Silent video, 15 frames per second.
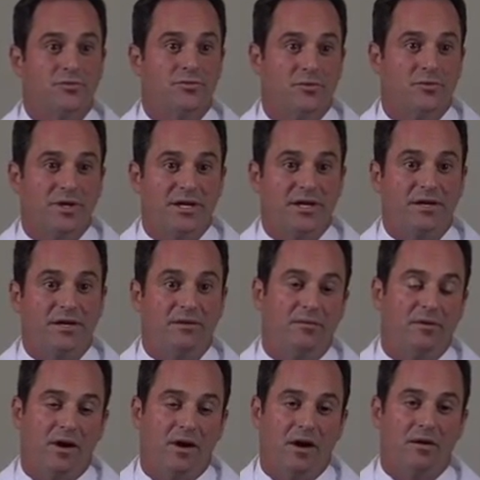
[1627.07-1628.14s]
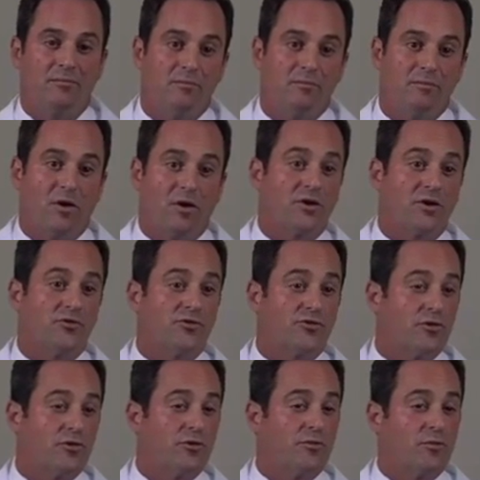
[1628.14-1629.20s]
we are
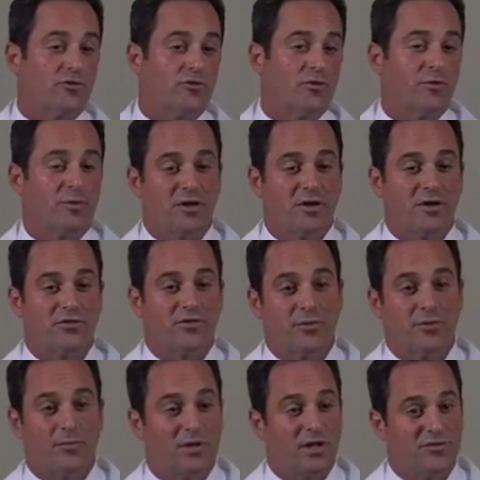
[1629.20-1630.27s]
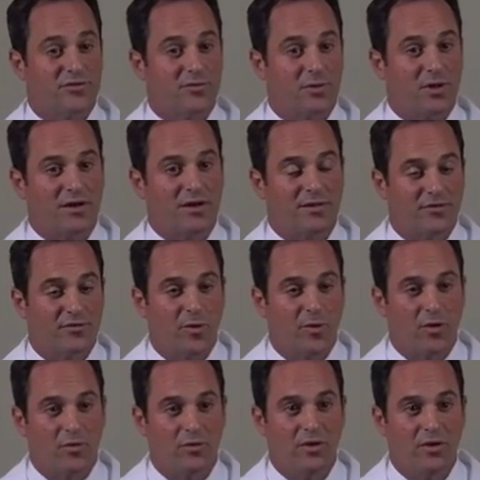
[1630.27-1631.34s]
concerned mostly because of the blood supply to this
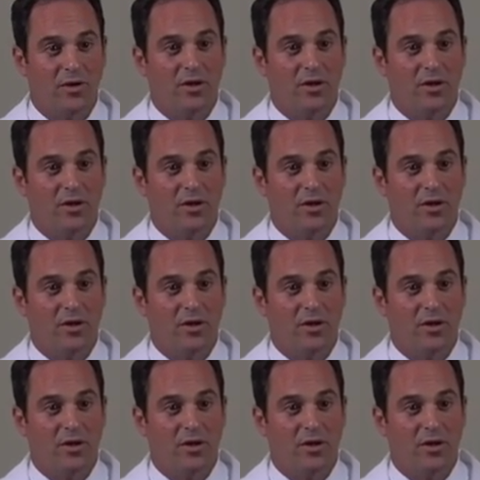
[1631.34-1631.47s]
bone.